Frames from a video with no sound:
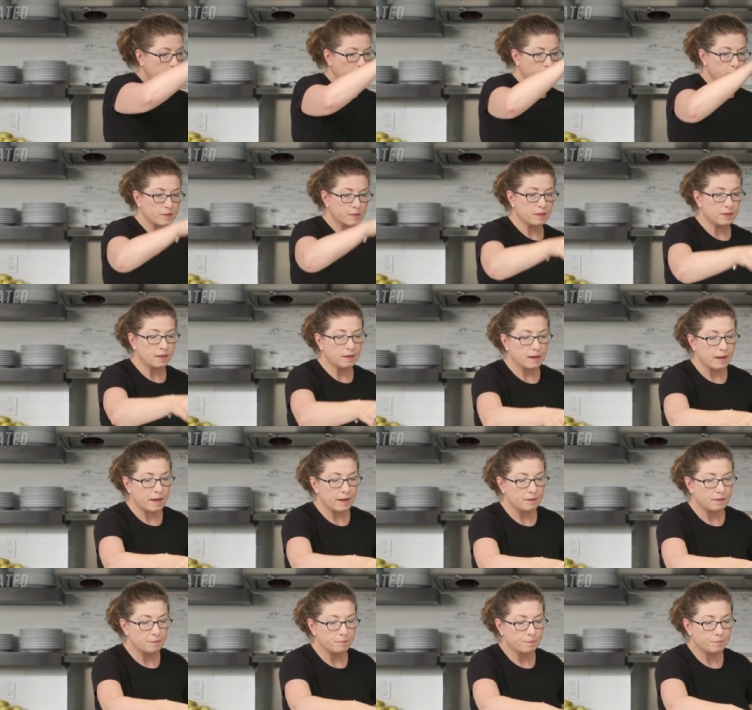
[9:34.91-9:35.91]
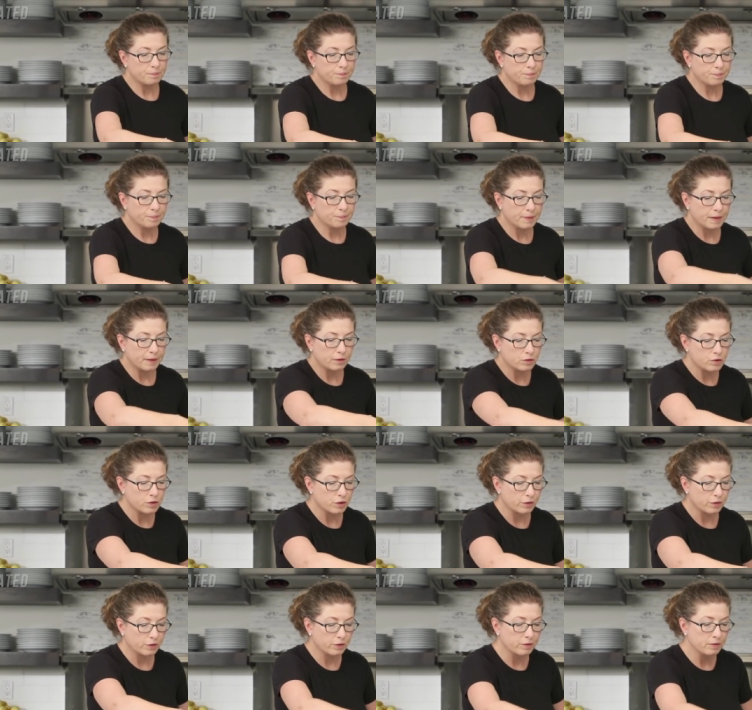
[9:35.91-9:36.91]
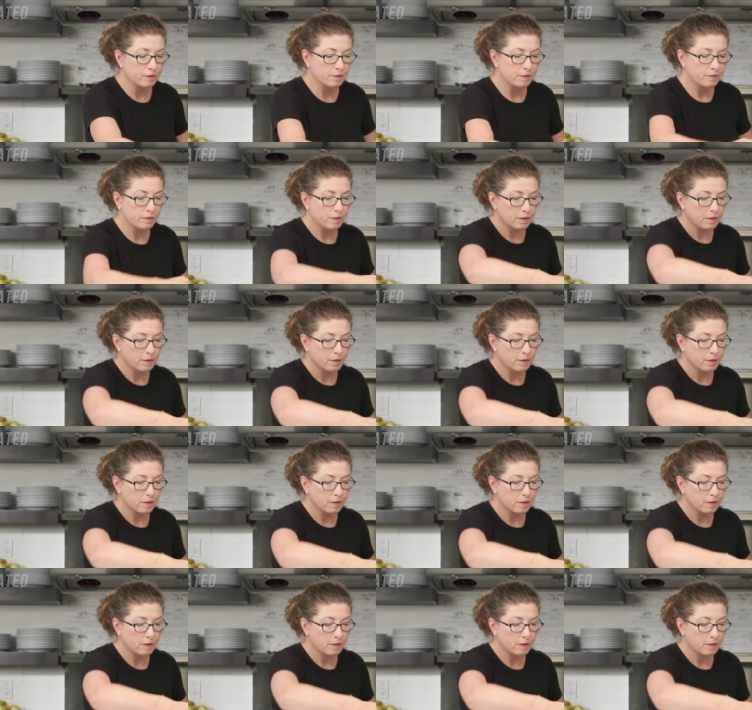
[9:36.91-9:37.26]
close it again and turn.